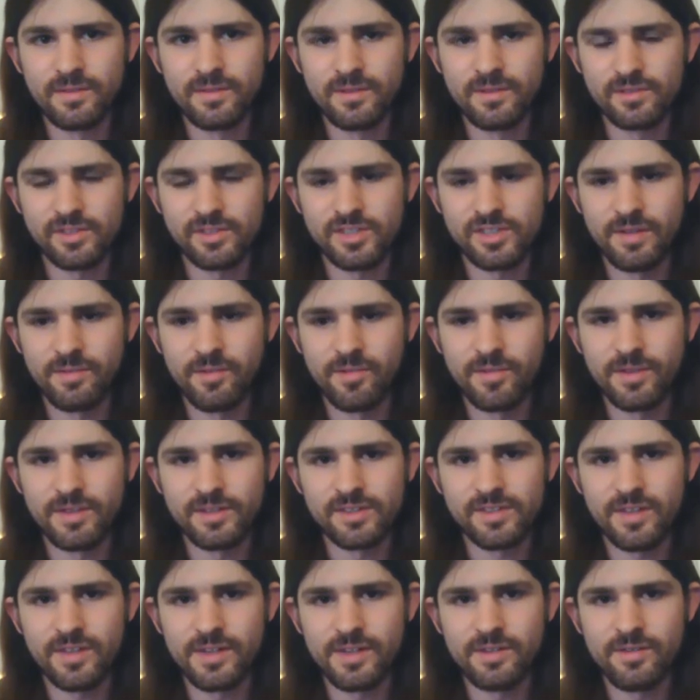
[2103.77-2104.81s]
there's some of
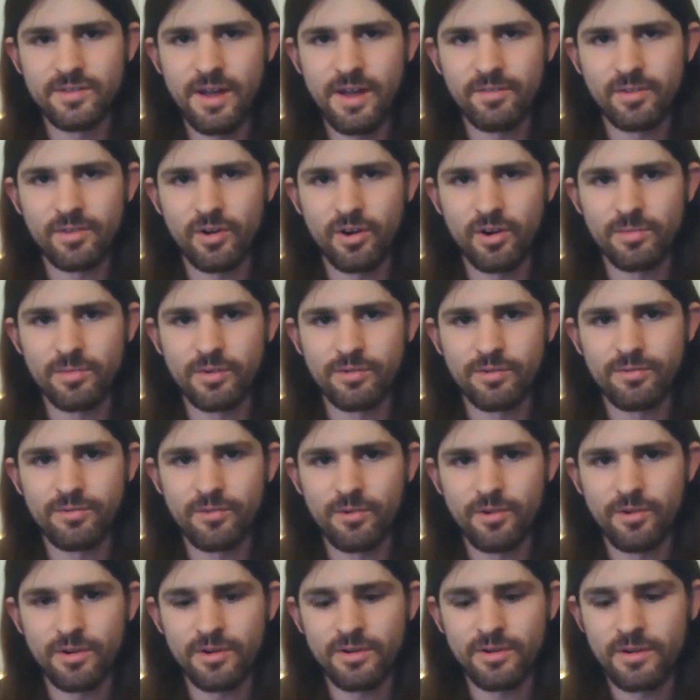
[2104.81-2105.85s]
these that you haven't heard
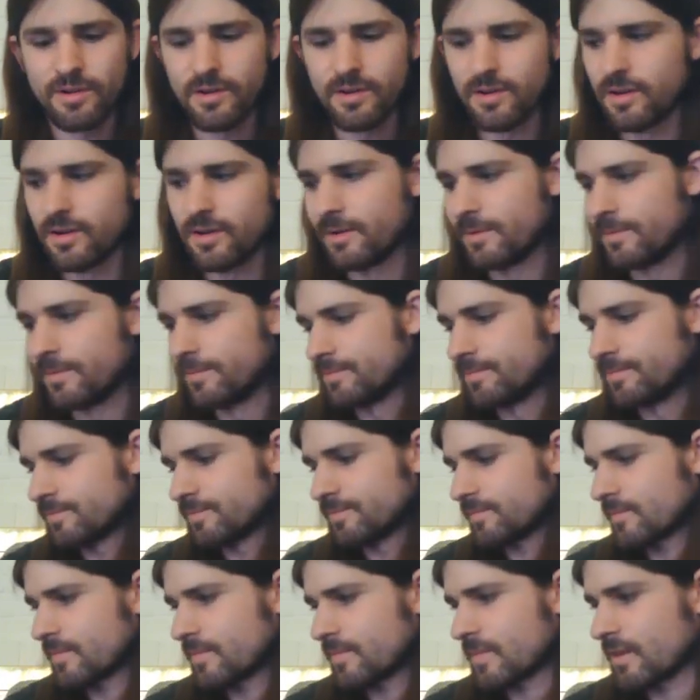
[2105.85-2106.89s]
before,
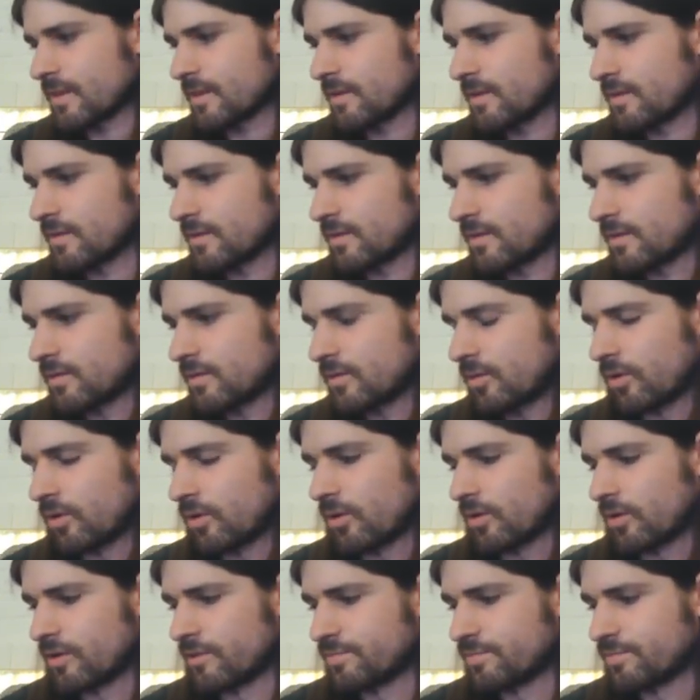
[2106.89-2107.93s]
or
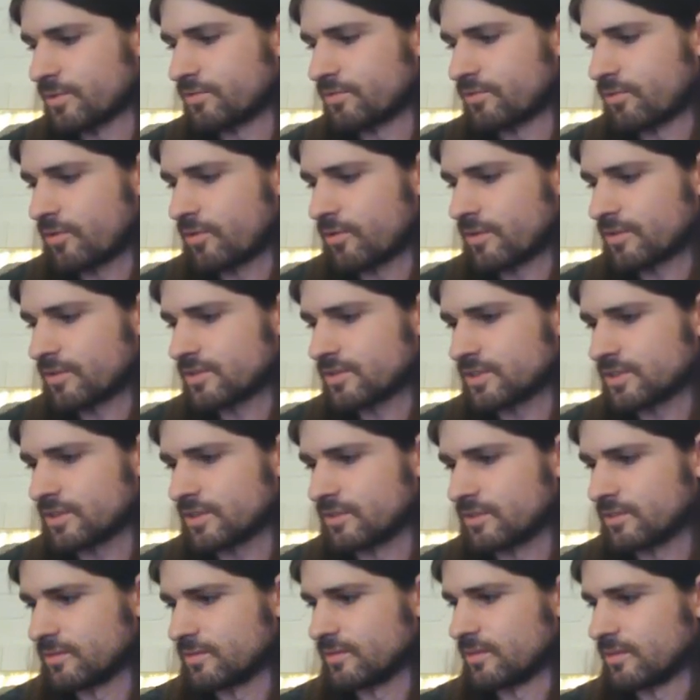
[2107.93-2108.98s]
heard of before.
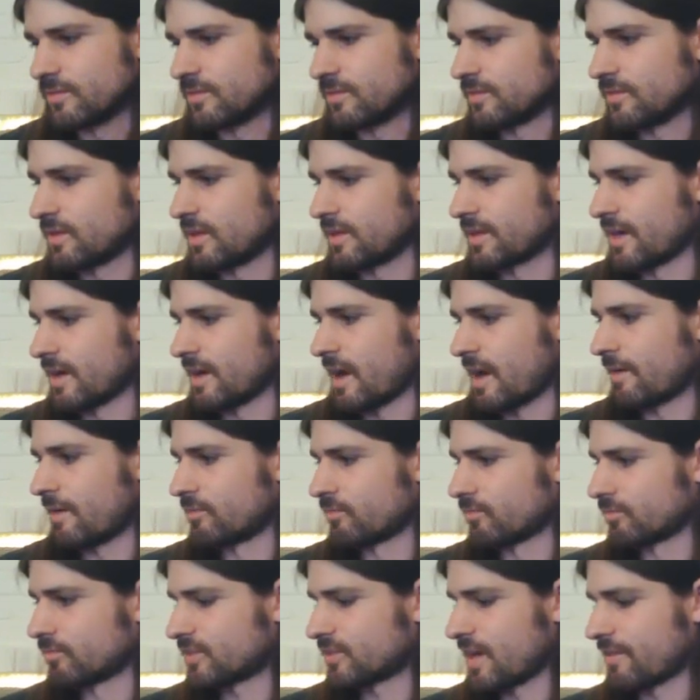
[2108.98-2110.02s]
So again,
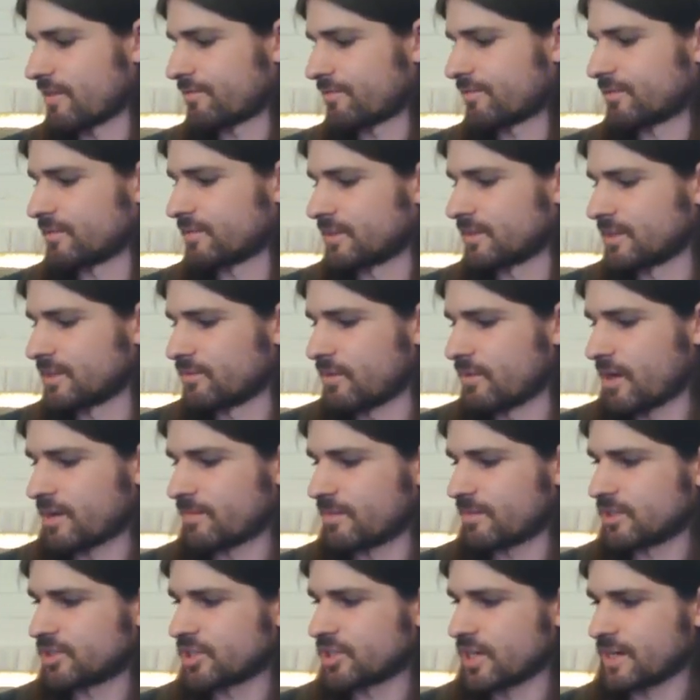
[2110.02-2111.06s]
I would definitely
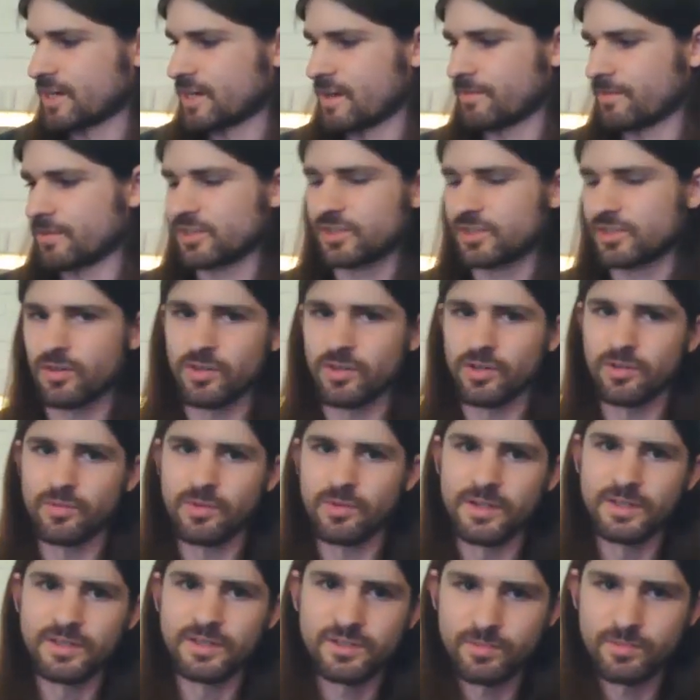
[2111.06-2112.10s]
recommend checking out the
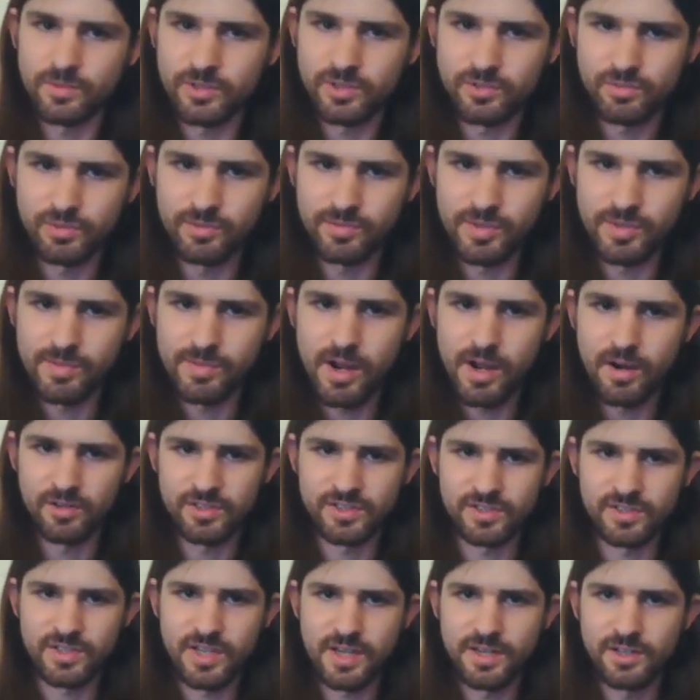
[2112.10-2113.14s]
solo ones, which would be
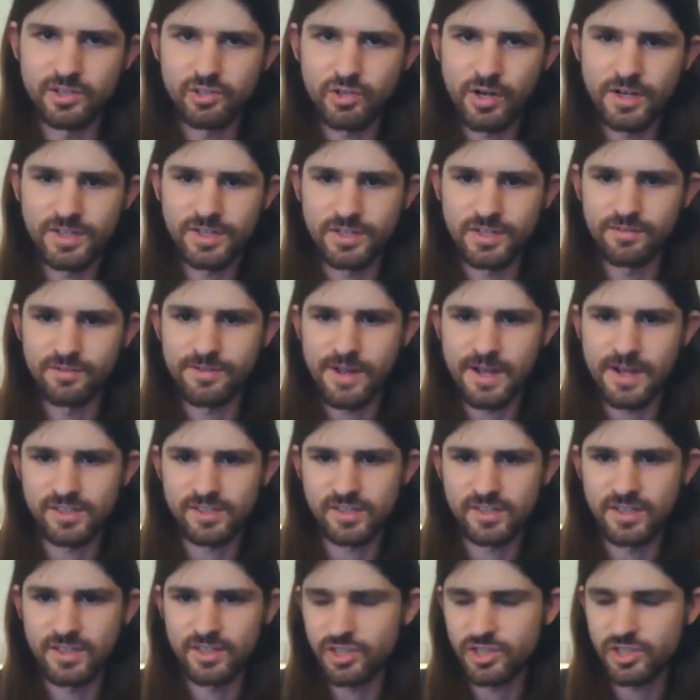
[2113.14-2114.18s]
Powers of Ten, Tritone
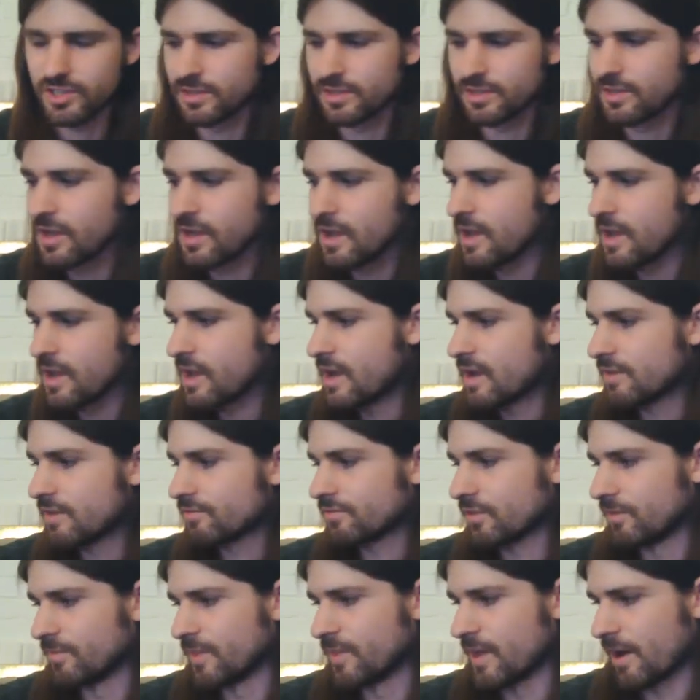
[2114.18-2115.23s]
Fascination.
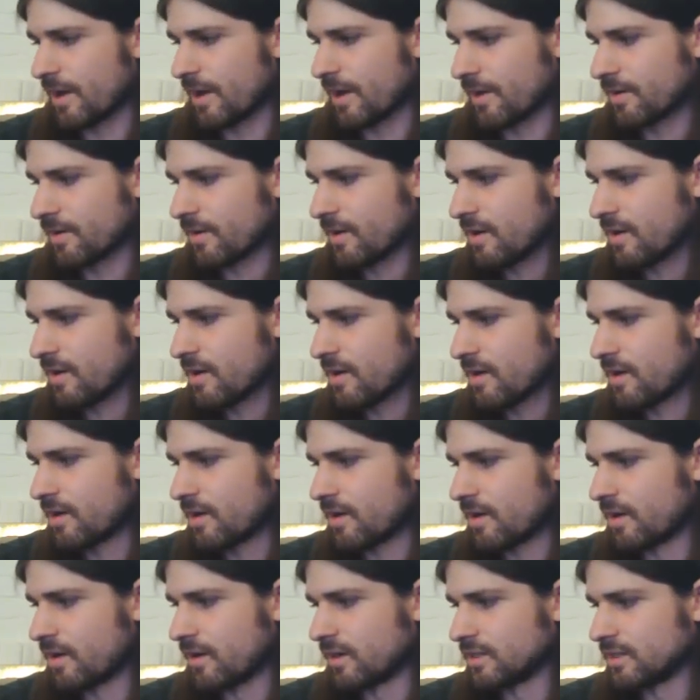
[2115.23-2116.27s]
From there,
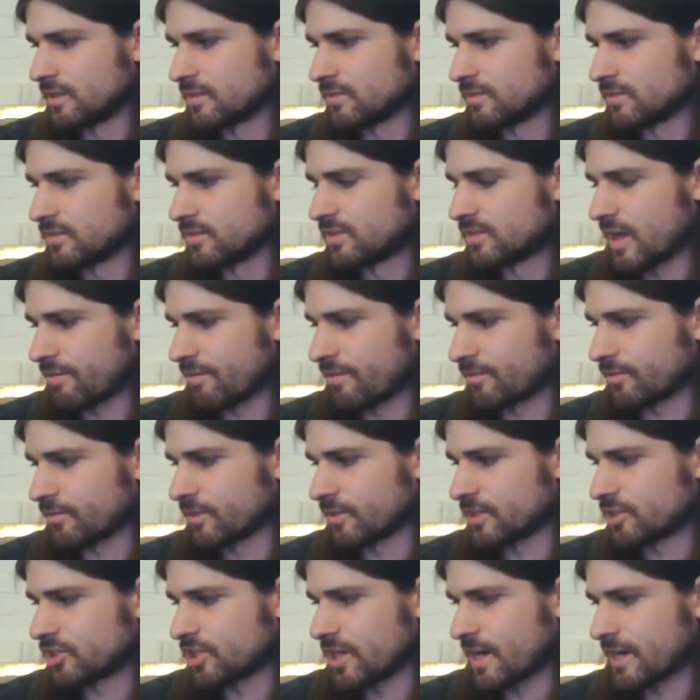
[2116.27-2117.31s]

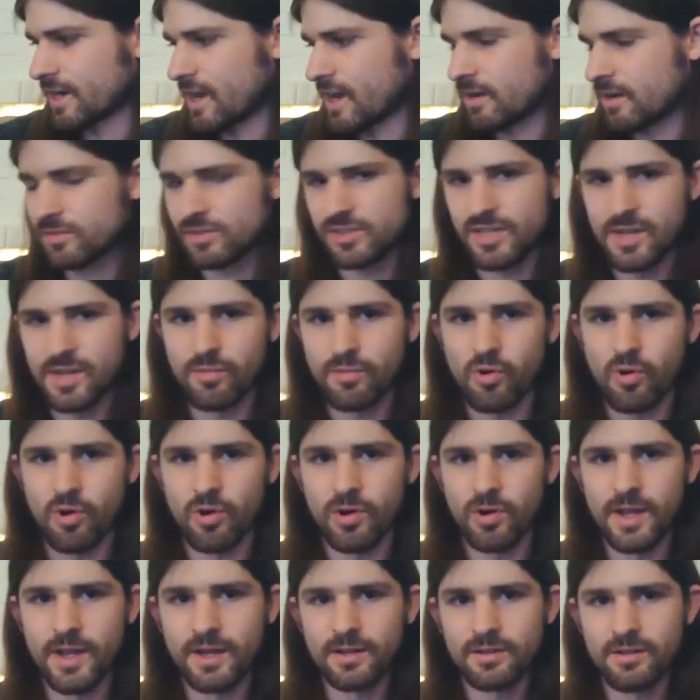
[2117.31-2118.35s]
definitely check out
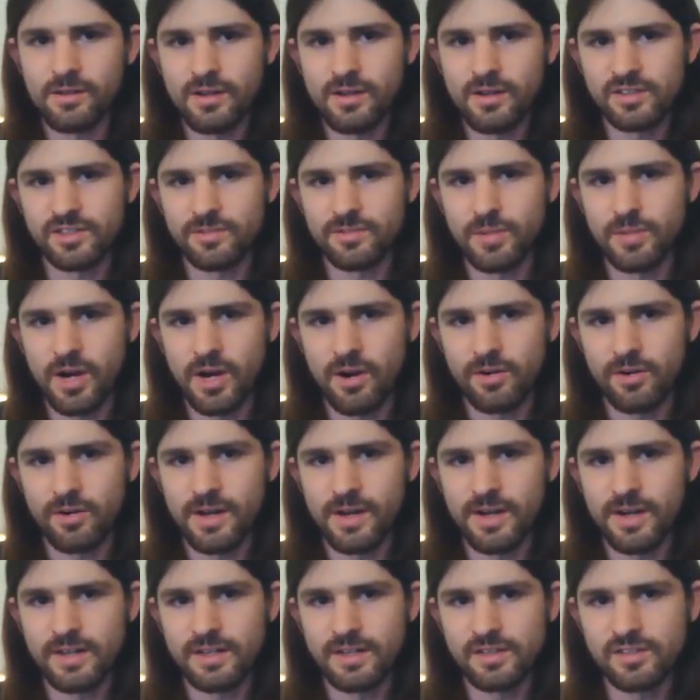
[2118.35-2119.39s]
Temporal Analogs of
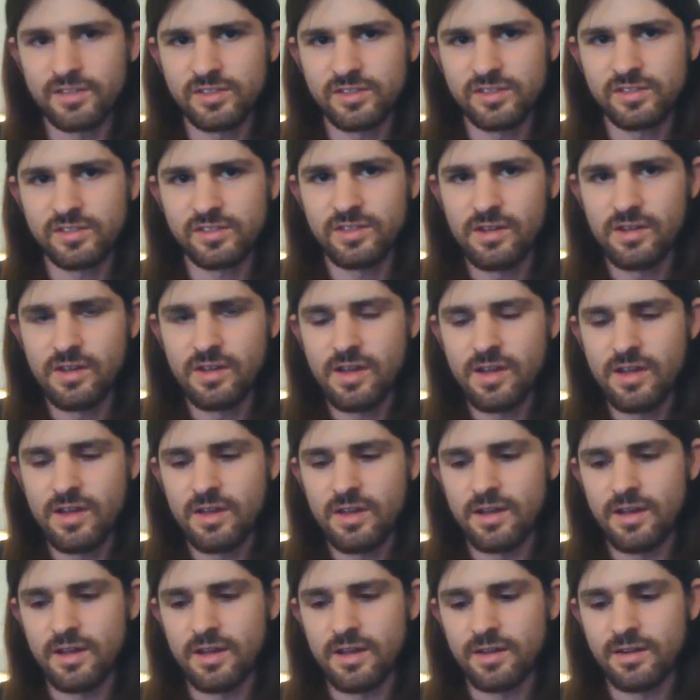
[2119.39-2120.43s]
Paradise
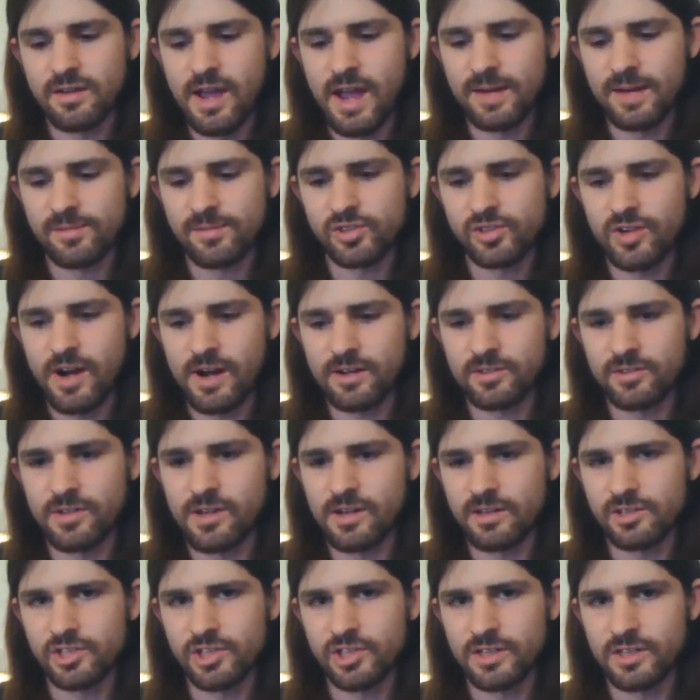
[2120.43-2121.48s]
and
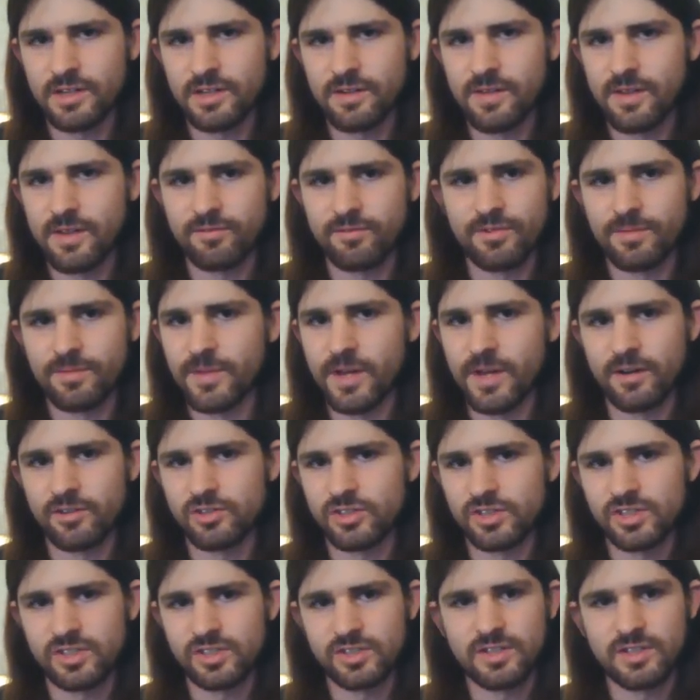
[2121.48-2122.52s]
Abstract Logic, and then from
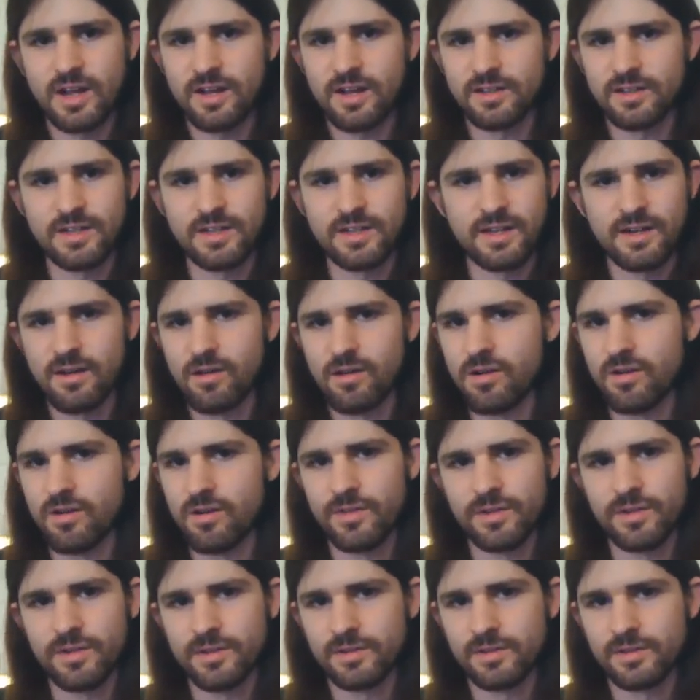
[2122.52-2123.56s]
there just get
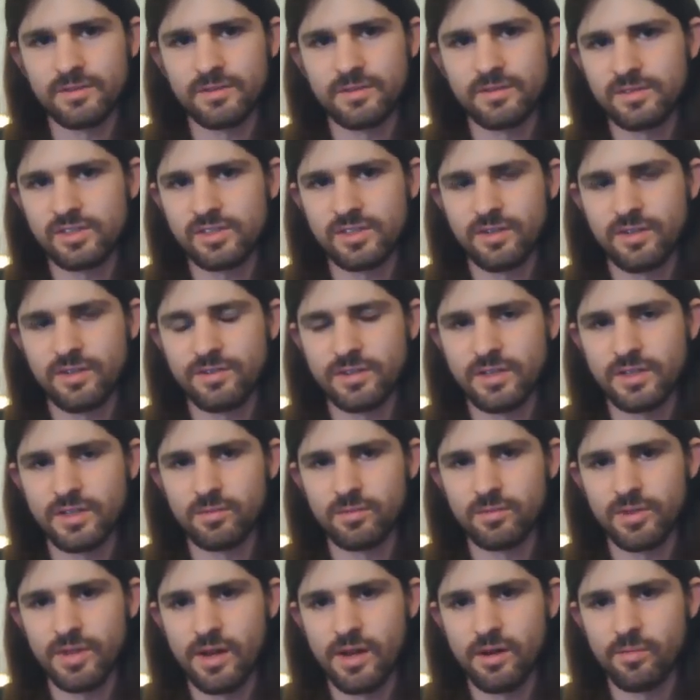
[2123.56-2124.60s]
all the stuff he
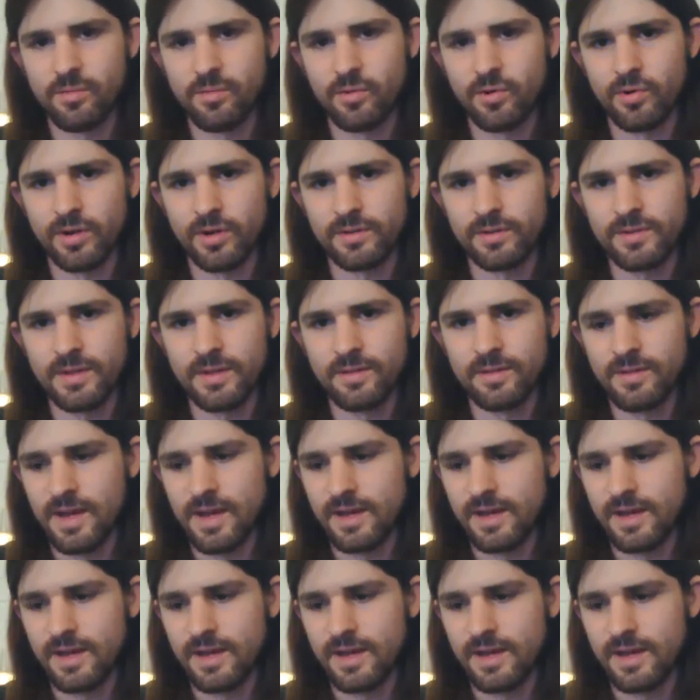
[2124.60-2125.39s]
did with Hellborg.